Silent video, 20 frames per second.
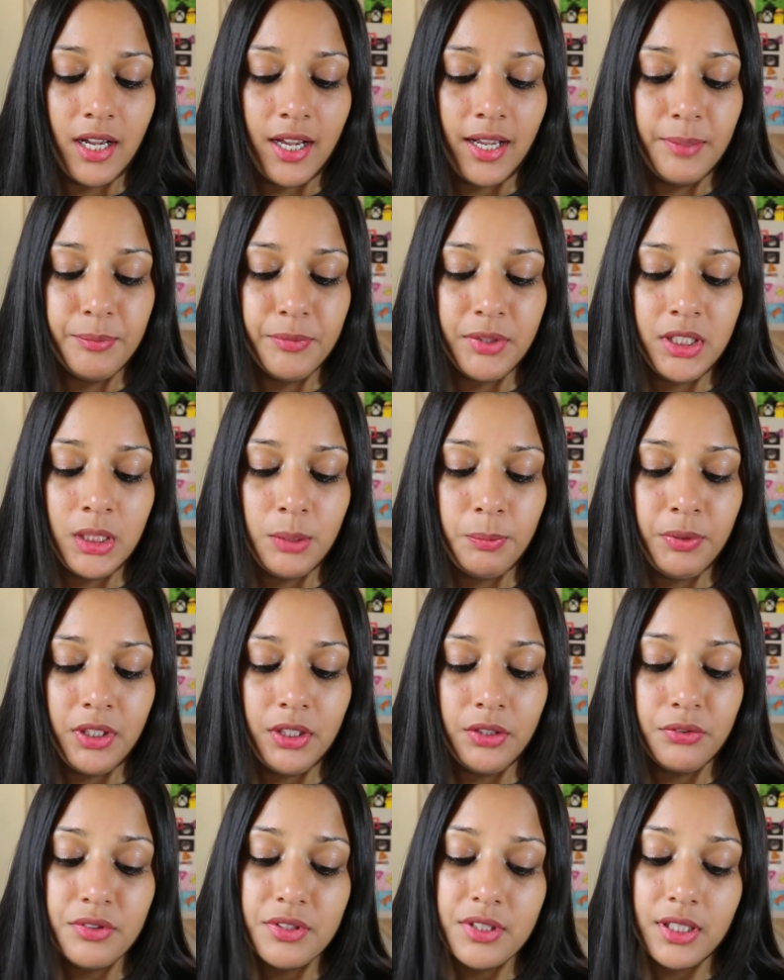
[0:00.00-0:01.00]
I'm gonna be
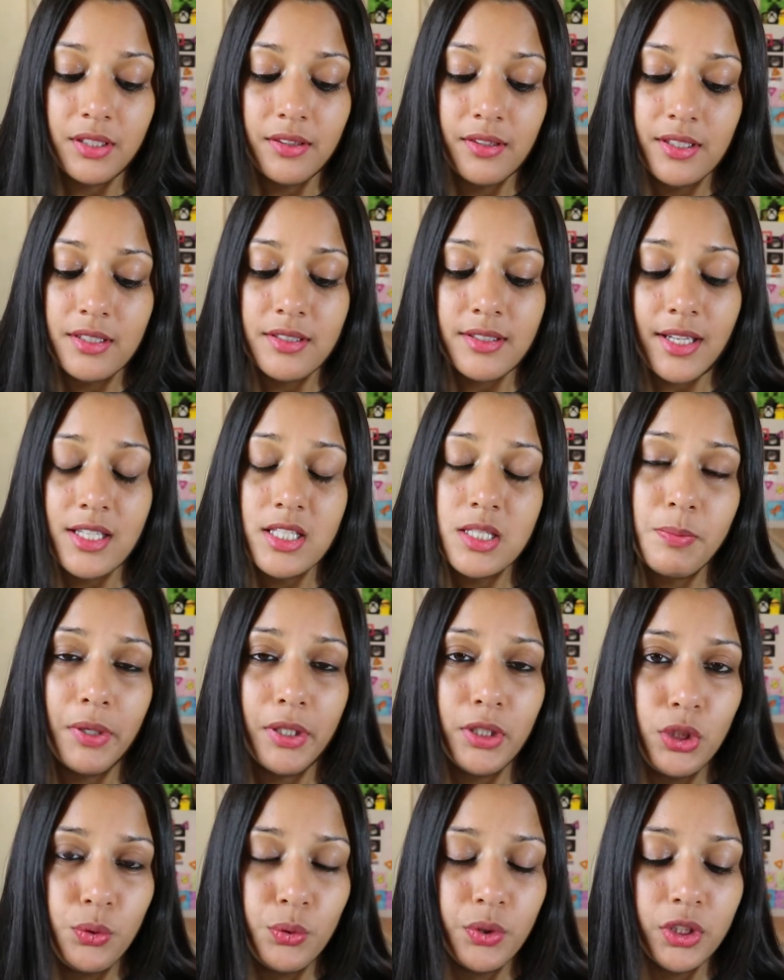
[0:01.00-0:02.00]
using this as my
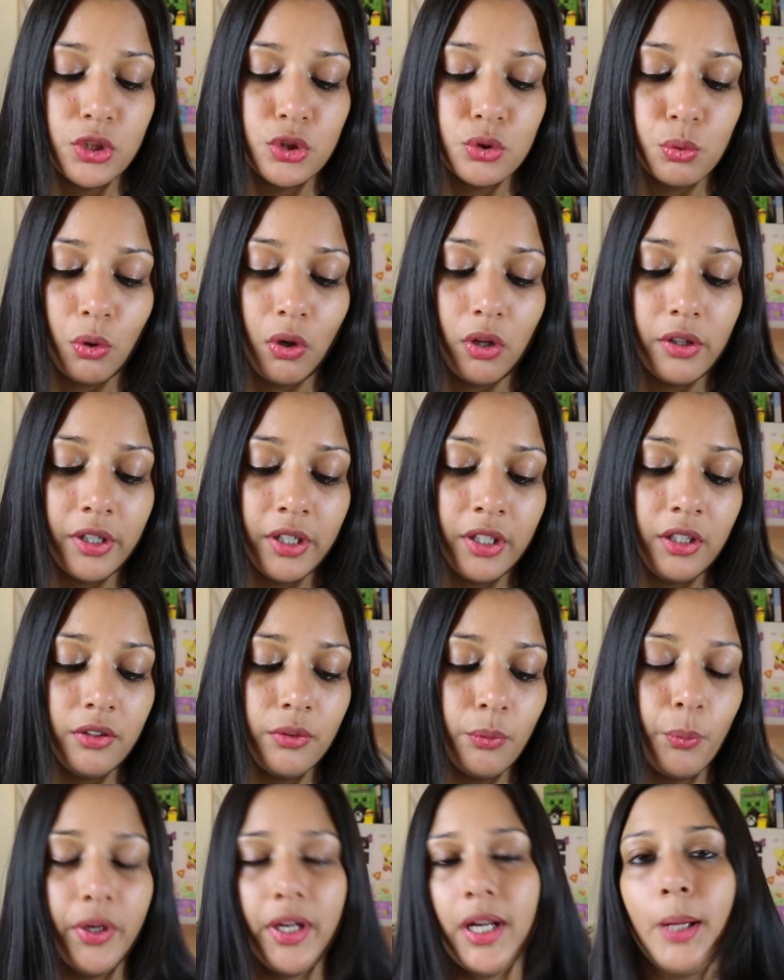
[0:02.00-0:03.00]
new controller
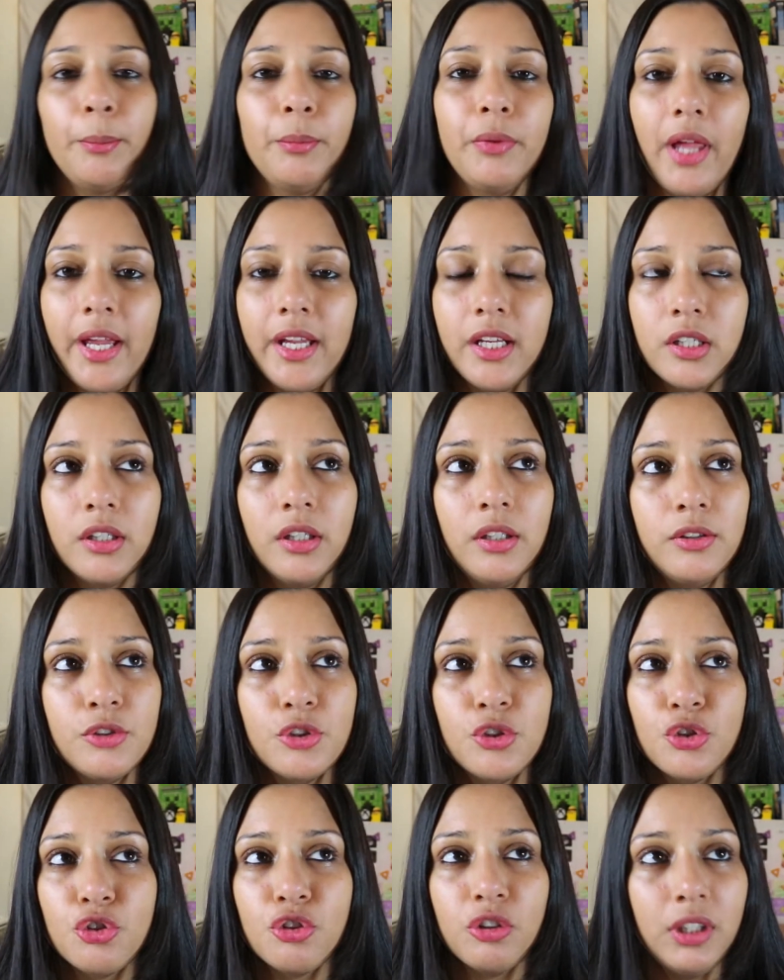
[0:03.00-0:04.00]
when I'm like
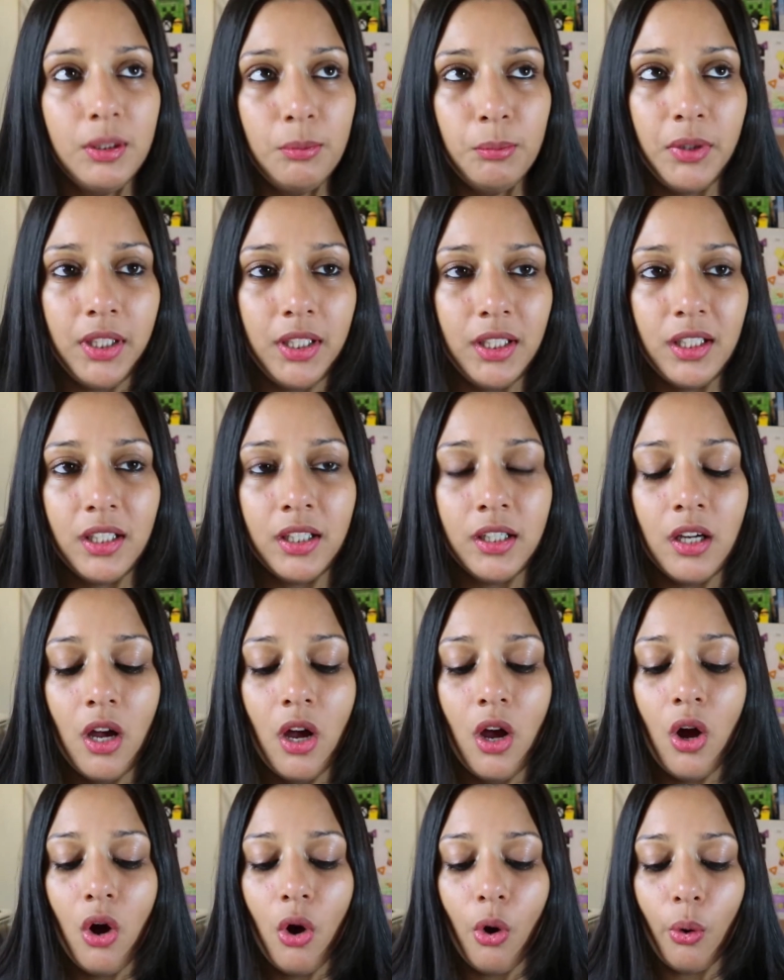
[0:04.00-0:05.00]
streaming
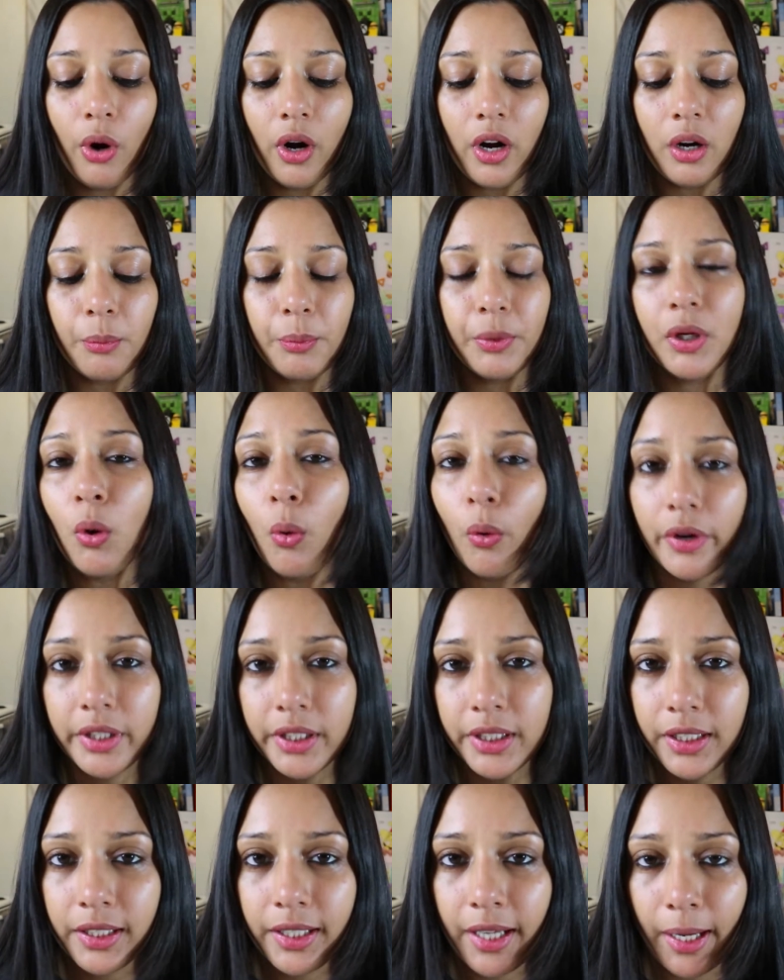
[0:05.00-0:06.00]
or
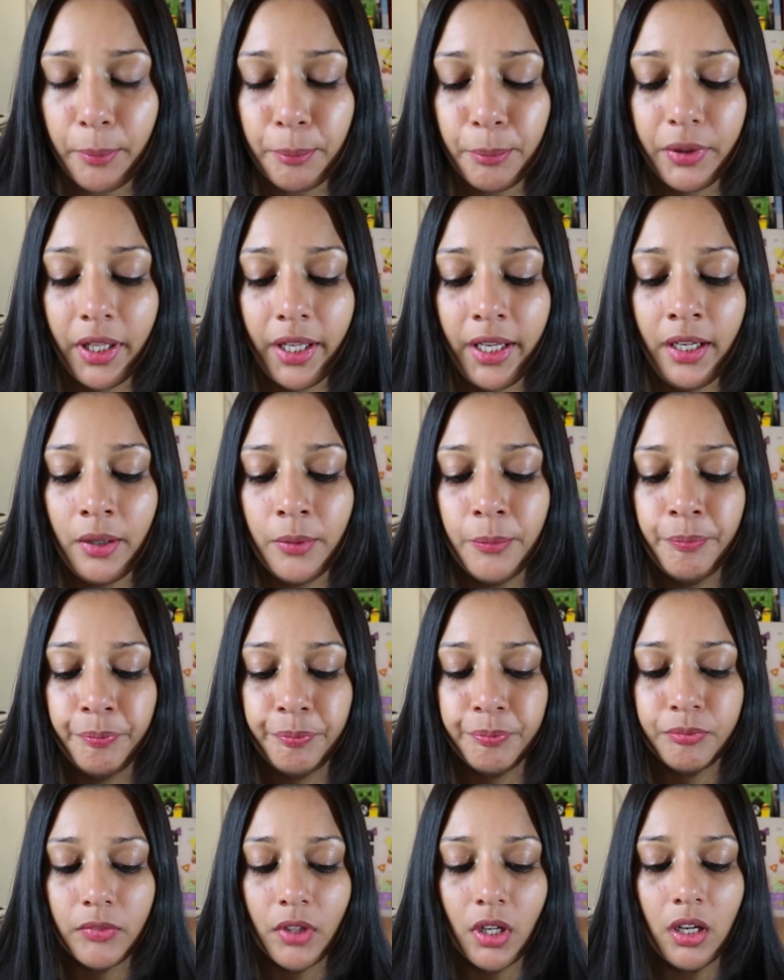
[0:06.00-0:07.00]
recording a gameplay.
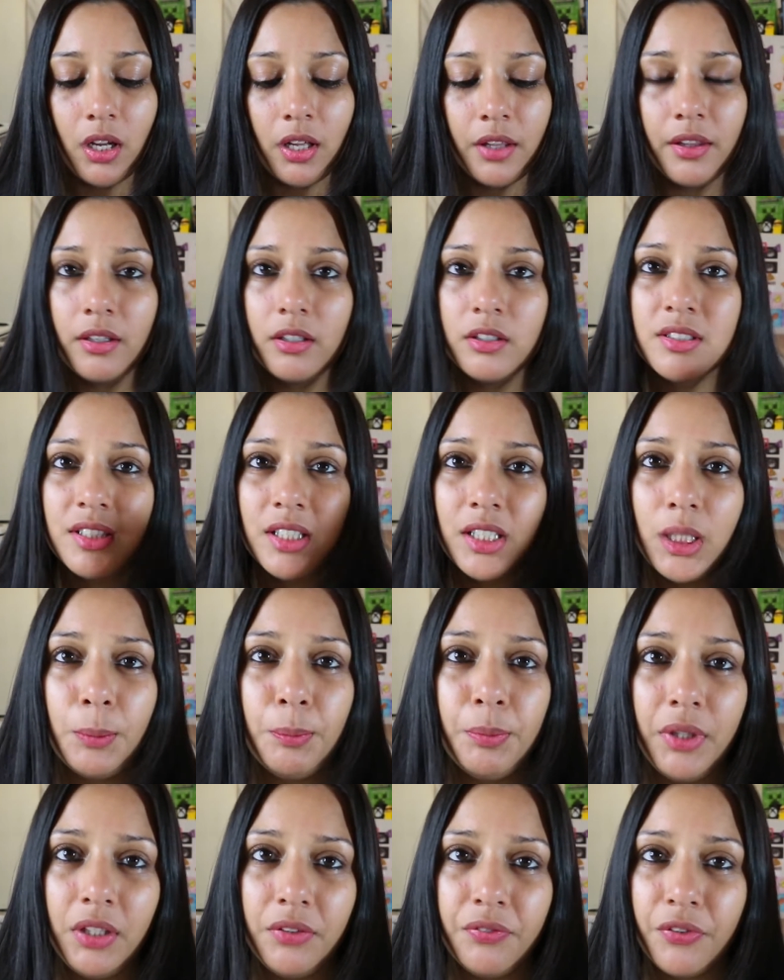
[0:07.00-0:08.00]
It's gonna
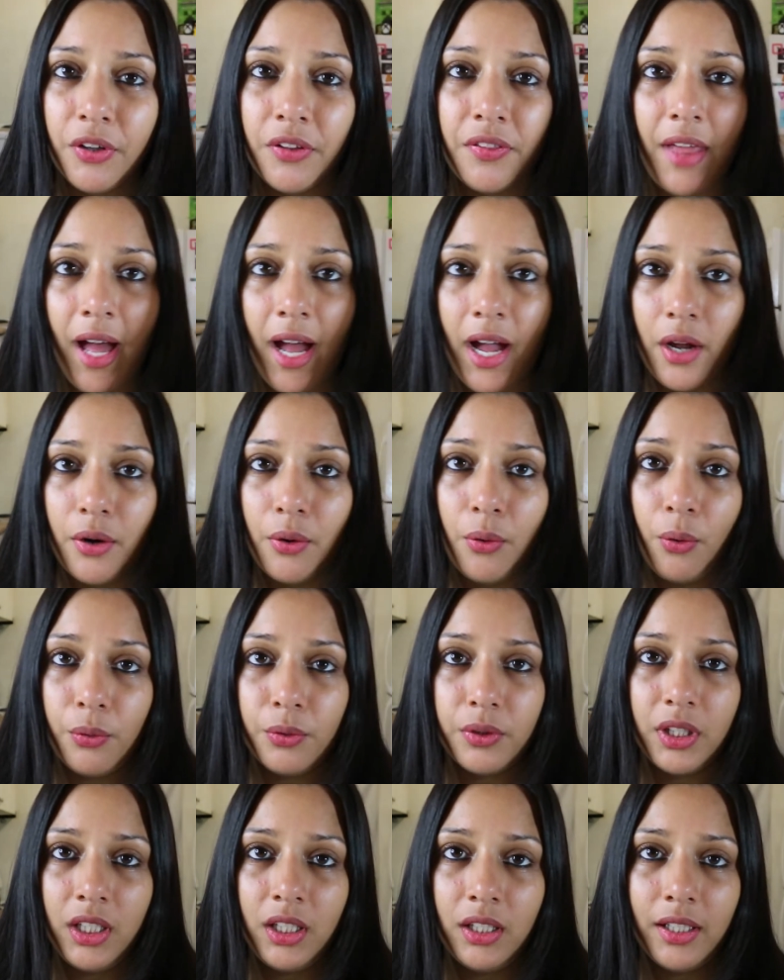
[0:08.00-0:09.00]
be for that
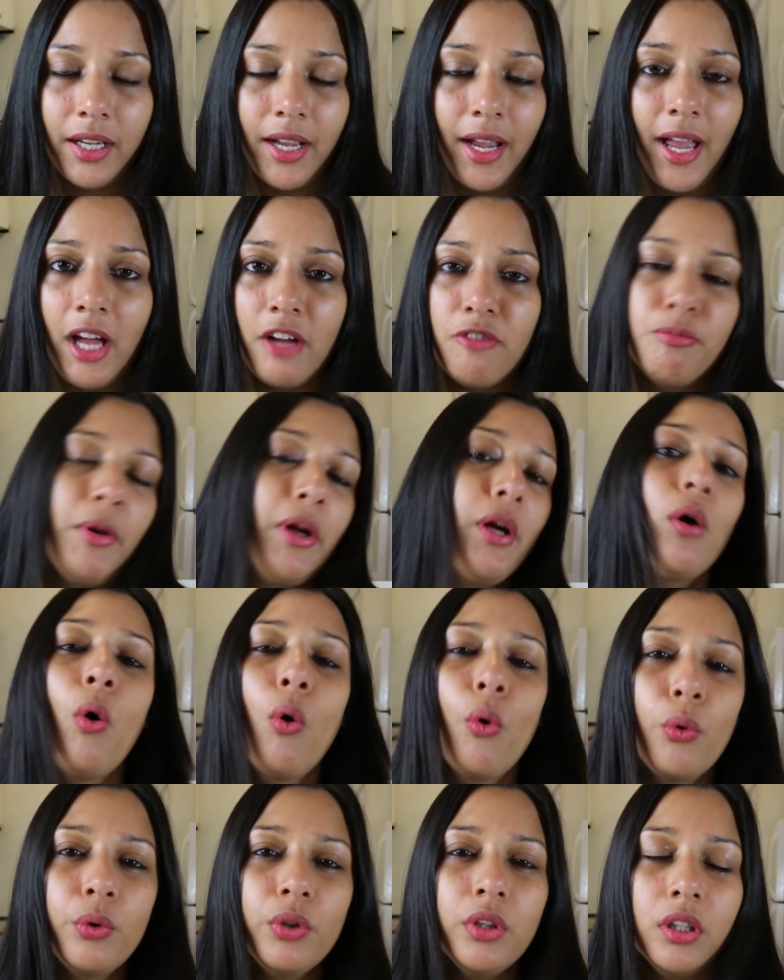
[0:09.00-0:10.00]
only. Like, I have my
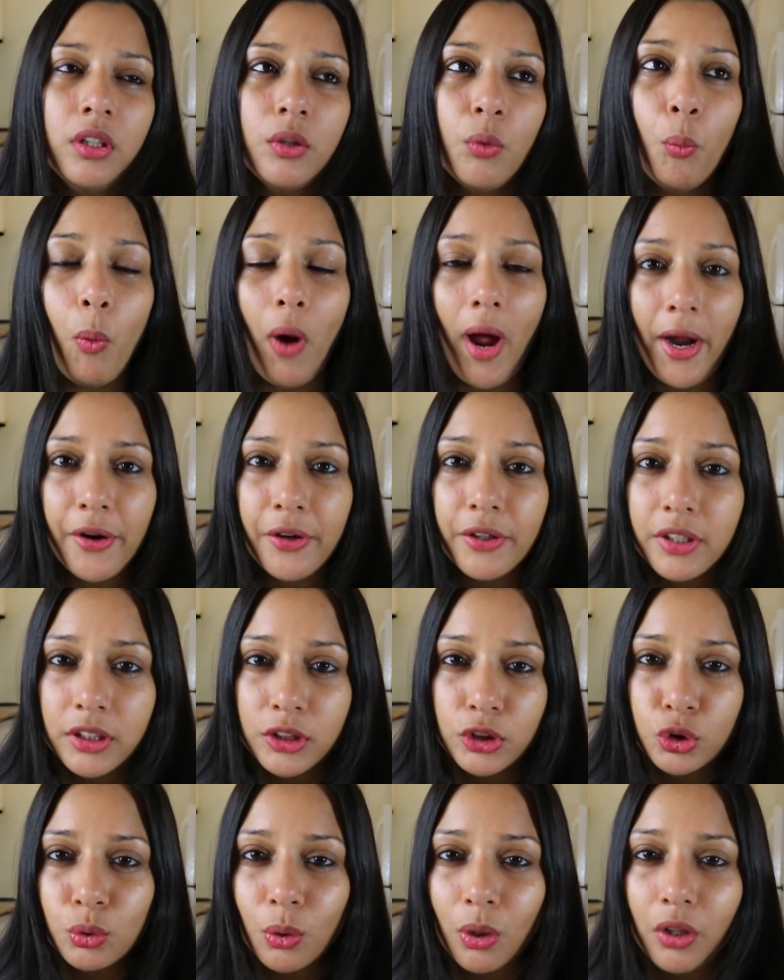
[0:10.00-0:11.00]
own wired
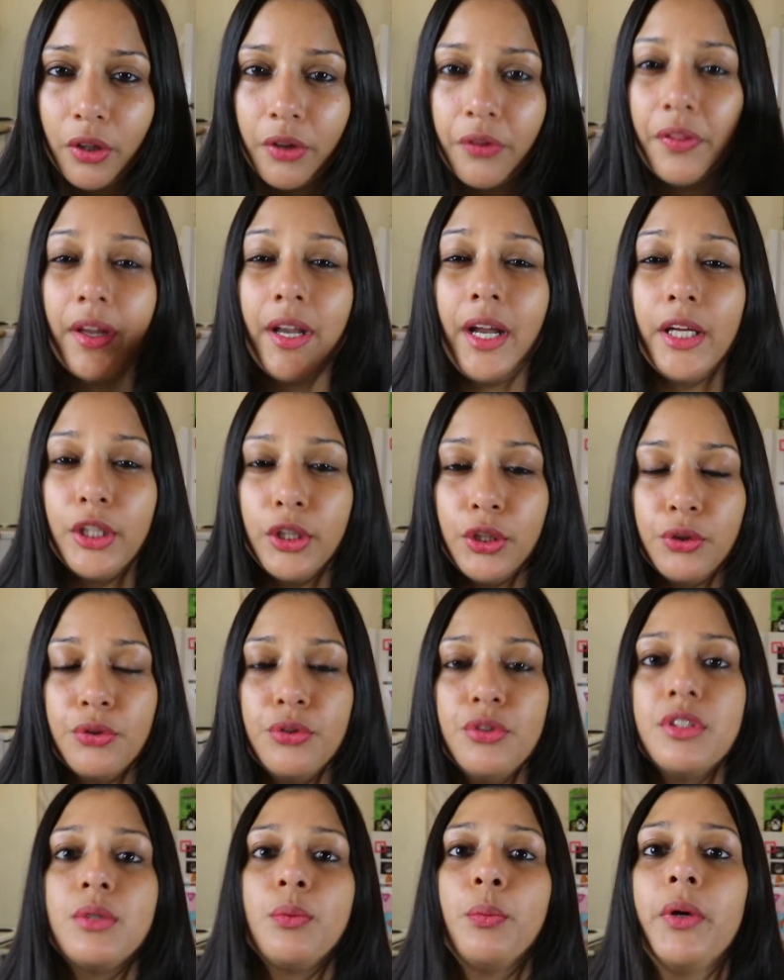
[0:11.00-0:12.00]
controller that I
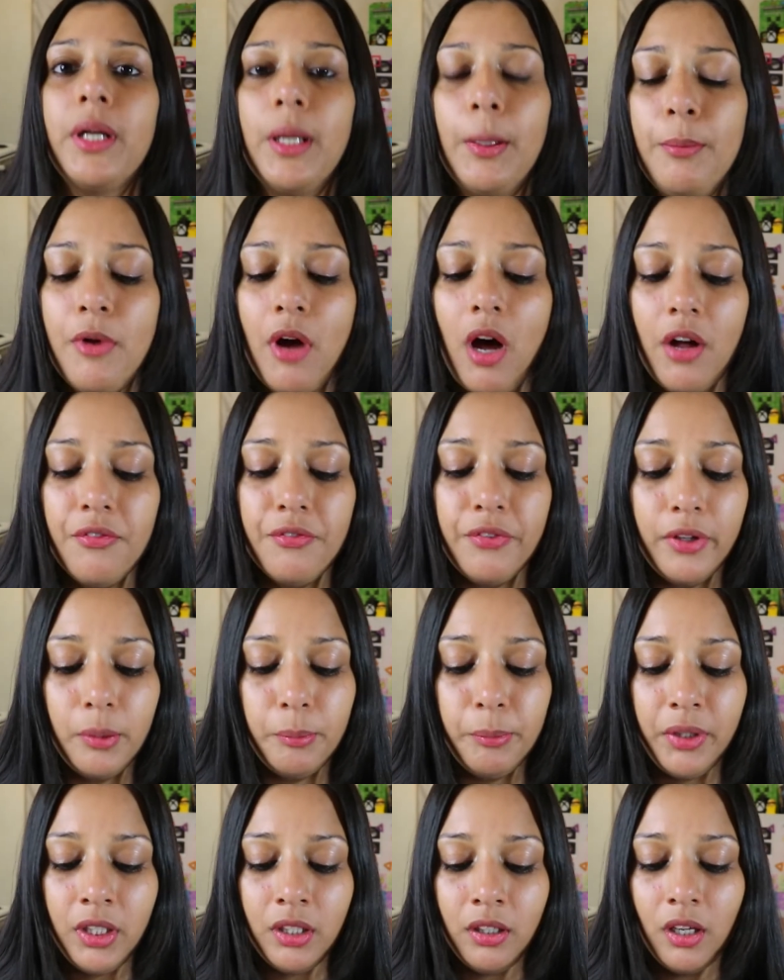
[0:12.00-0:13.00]
use when I'm not
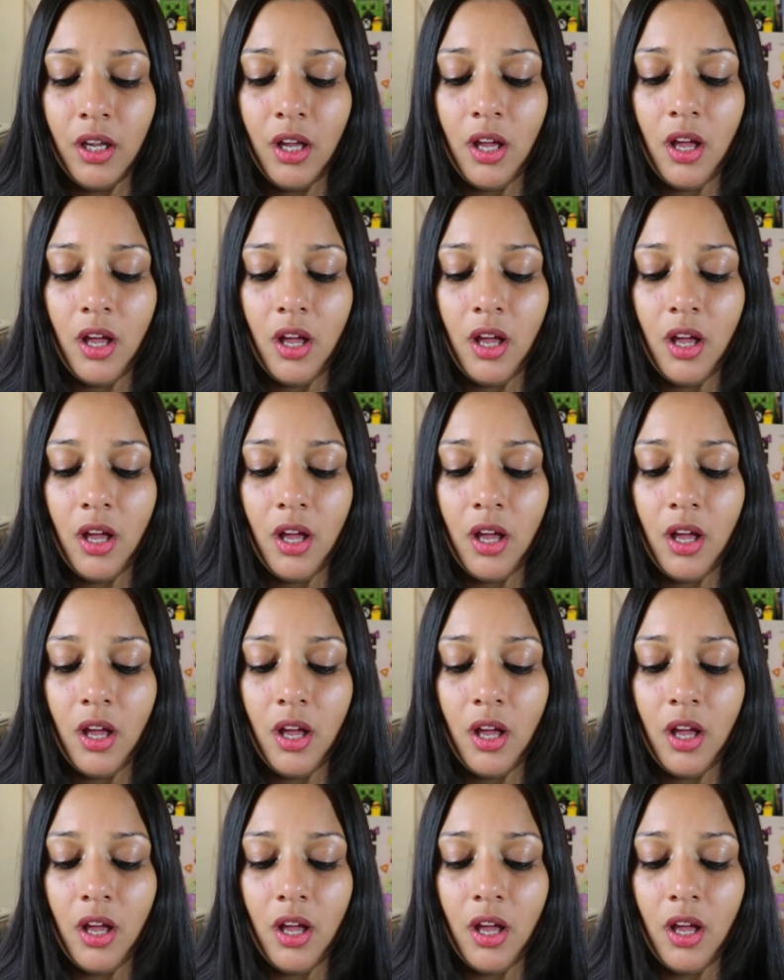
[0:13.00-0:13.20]
filming.